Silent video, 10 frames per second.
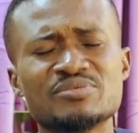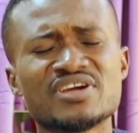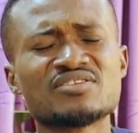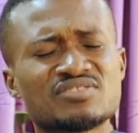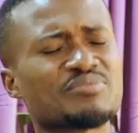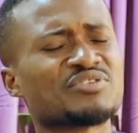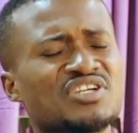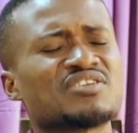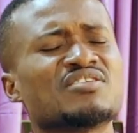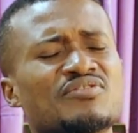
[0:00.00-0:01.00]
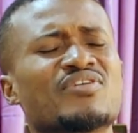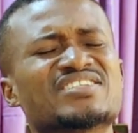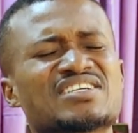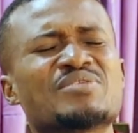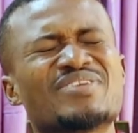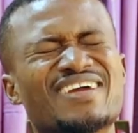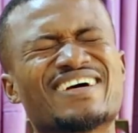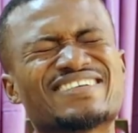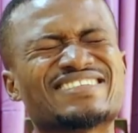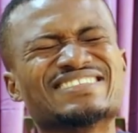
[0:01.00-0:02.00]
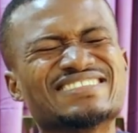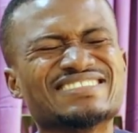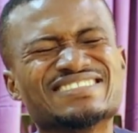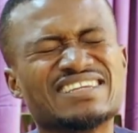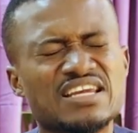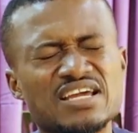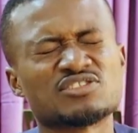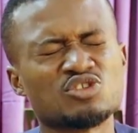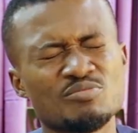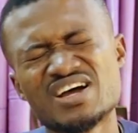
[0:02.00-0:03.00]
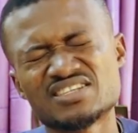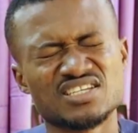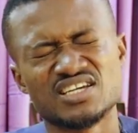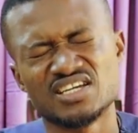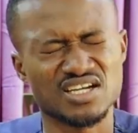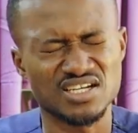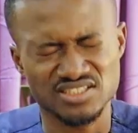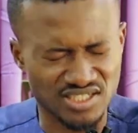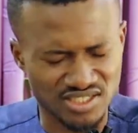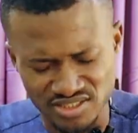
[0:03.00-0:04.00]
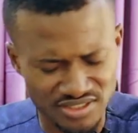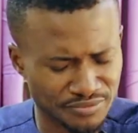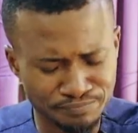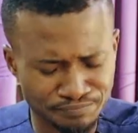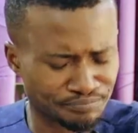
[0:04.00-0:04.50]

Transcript: Begin to appreciate God for answer prayers. Leto mountain and hatash.